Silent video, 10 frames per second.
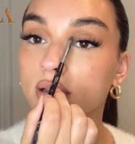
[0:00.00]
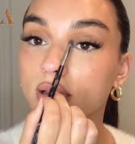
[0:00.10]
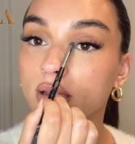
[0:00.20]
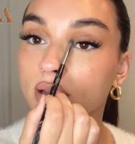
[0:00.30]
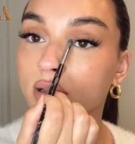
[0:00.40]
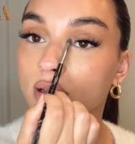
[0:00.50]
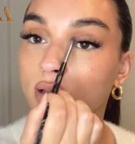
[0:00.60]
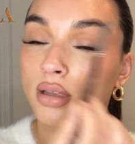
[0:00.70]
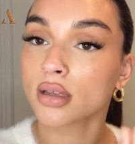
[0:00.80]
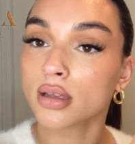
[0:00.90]

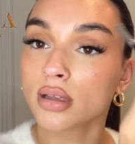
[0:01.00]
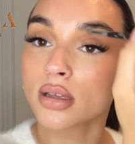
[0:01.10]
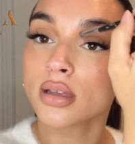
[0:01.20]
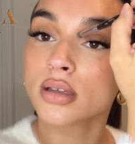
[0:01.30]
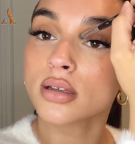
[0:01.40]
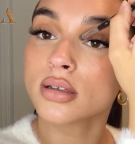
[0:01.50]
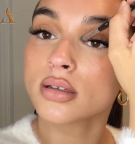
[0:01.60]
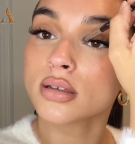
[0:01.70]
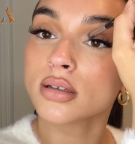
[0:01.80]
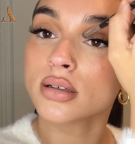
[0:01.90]

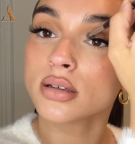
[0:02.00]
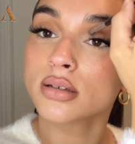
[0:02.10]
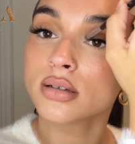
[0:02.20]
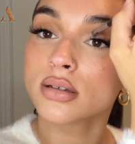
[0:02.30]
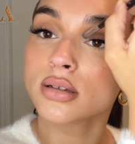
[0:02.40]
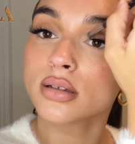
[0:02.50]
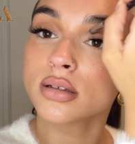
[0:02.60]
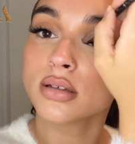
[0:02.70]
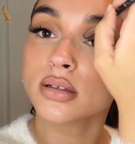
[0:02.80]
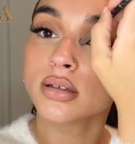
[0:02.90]

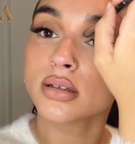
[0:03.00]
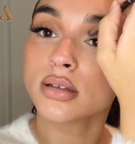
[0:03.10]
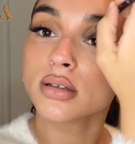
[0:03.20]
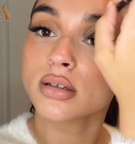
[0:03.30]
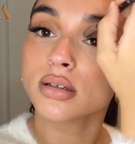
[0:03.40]
(silence)